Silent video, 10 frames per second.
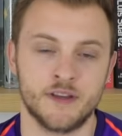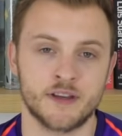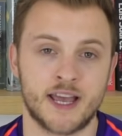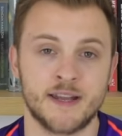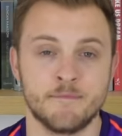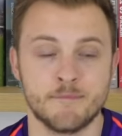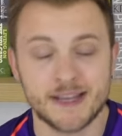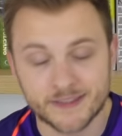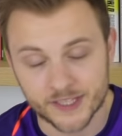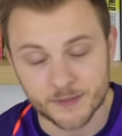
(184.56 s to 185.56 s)
Dijk and
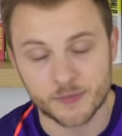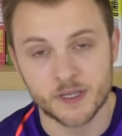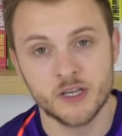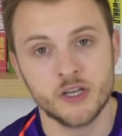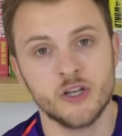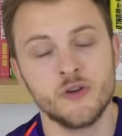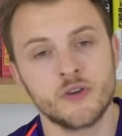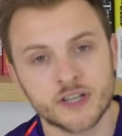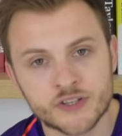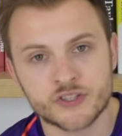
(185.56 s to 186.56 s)
Matip, who
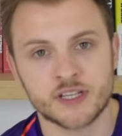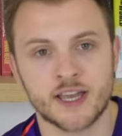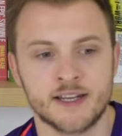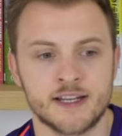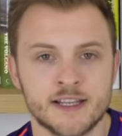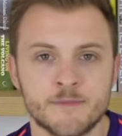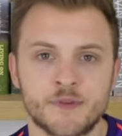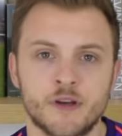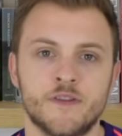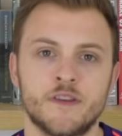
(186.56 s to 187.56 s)
got injured again. He
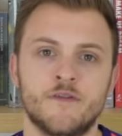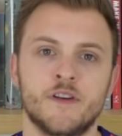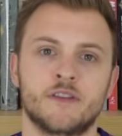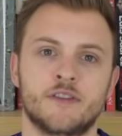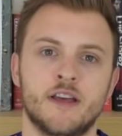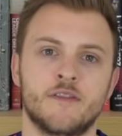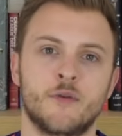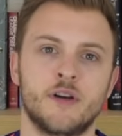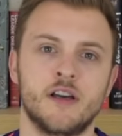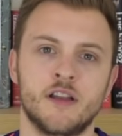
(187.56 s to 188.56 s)
limped off in the first half
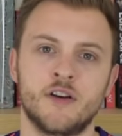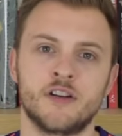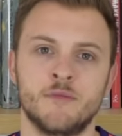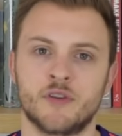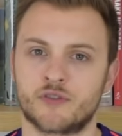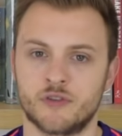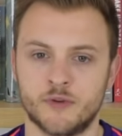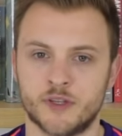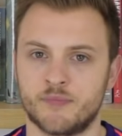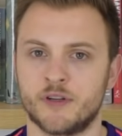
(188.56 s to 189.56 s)
quite early on. I'm not sure
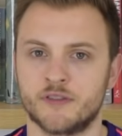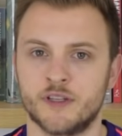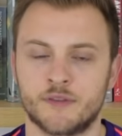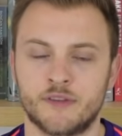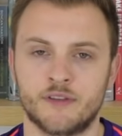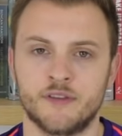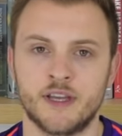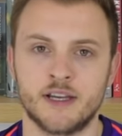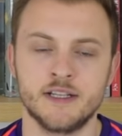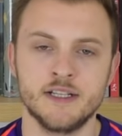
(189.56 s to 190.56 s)
what the prognosis is on
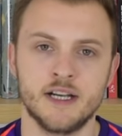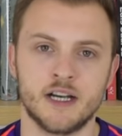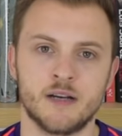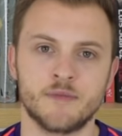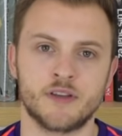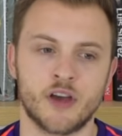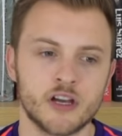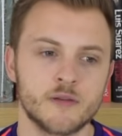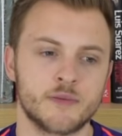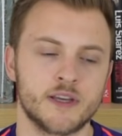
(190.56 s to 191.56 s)
that. Um, you'd
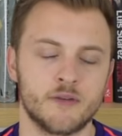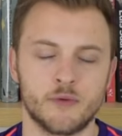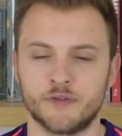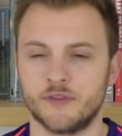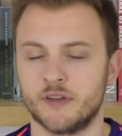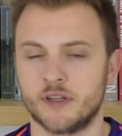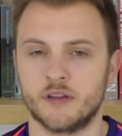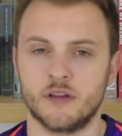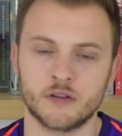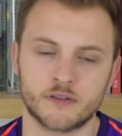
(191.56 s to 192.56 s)
hope that it wasn't another
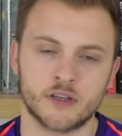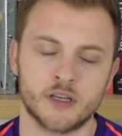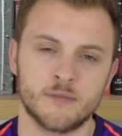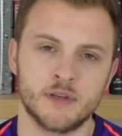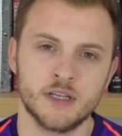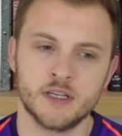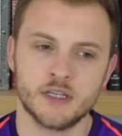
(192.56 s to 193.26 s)
long term